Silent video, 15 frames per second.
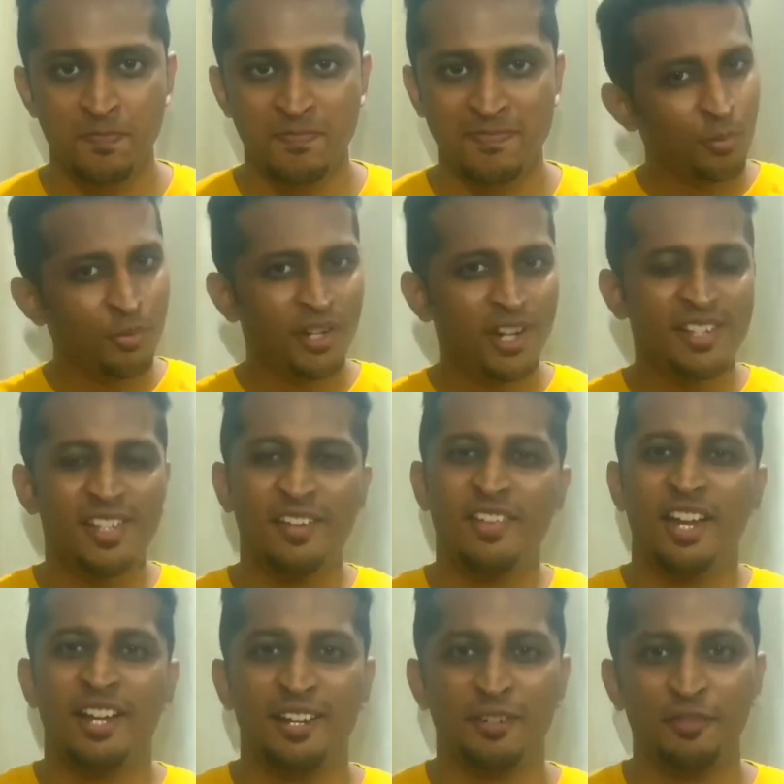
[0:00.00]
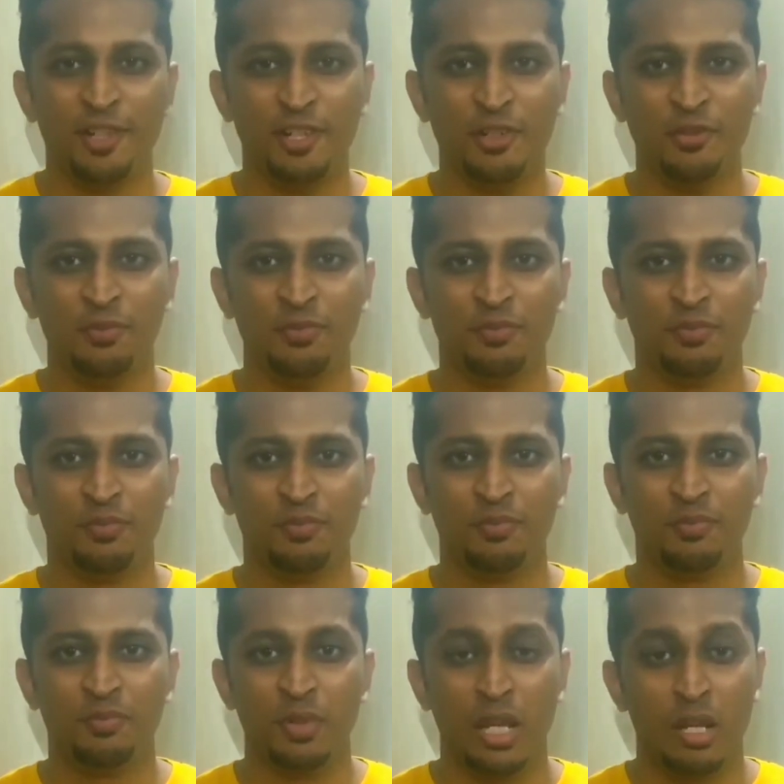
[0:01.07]
Hope you guys have liked our video.
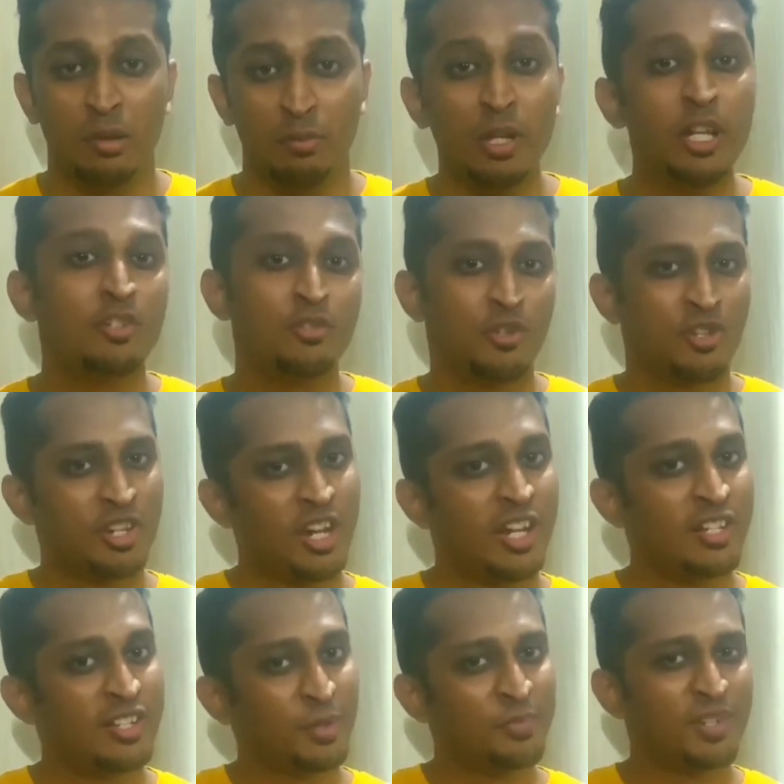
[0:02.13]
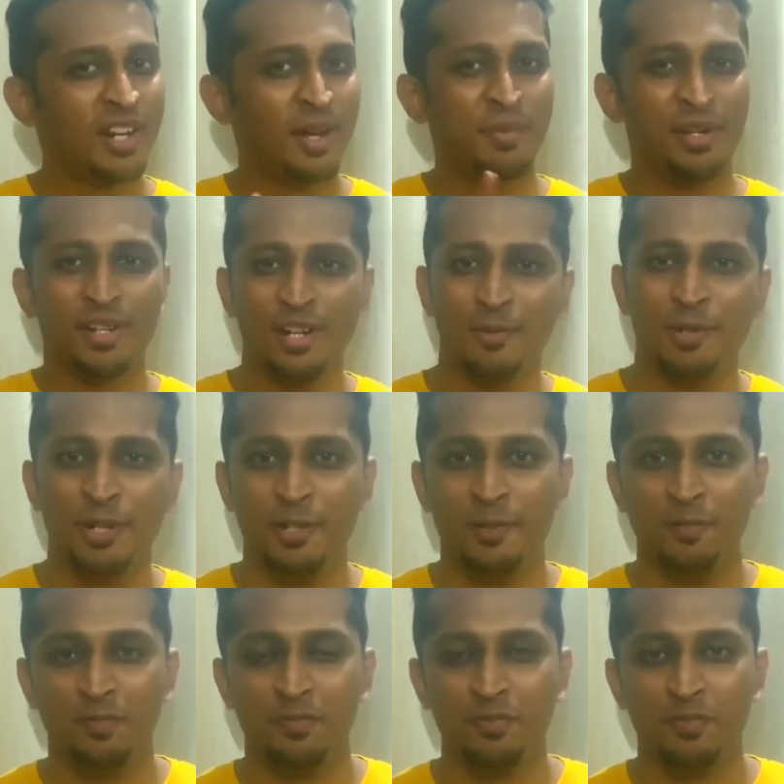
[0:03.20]
Please do share, subscribe and comment,
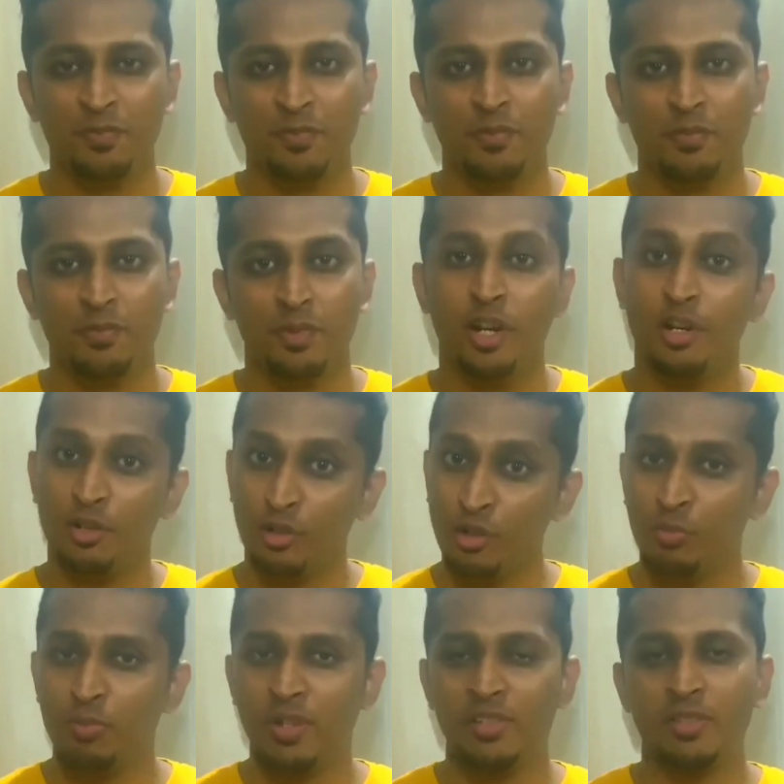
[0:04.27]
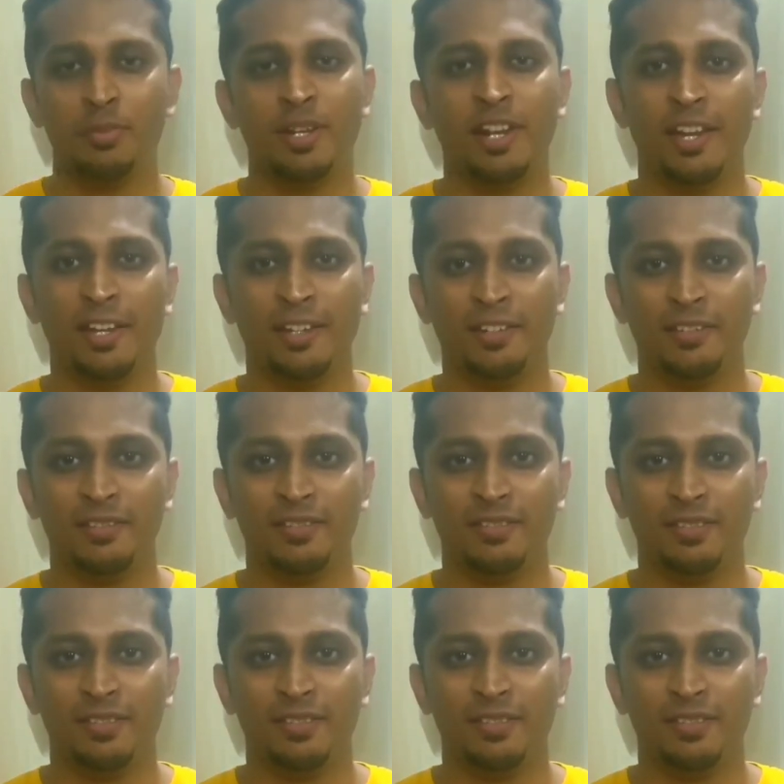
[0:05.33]
and do press the bell icon.